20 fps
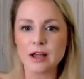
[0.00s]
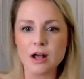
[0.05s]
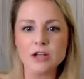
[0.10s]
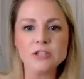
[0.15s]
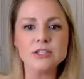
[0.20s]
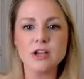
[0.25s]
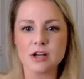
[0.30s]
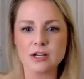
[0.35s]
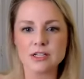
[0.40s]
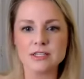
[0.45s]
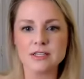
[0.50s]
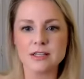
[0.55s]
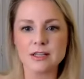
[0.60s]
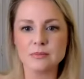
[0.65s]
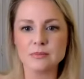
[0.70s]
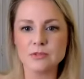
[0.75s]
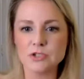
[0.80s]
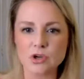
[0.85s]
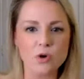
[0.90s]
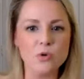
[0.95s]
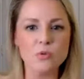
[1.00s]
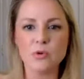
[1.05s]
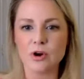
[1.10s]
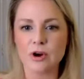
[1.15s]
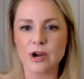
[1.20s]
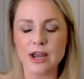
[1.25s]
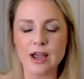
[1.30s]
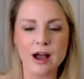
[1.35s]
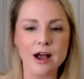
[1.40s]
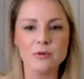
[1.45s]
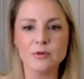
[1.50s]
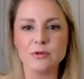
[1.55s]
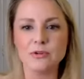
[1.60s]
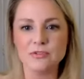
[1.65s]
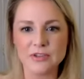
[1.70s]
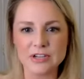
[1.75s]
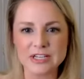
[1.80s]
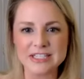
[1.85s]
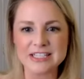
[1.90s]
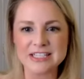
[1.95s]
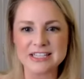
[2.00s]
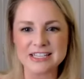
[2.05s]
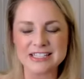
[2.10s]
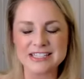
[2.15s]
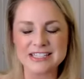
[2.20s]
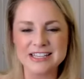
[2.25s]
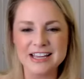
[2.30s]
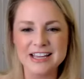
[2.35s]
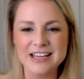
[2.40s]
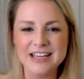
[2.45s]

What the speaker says: I'll talk to them. Don't worry, I will fix this."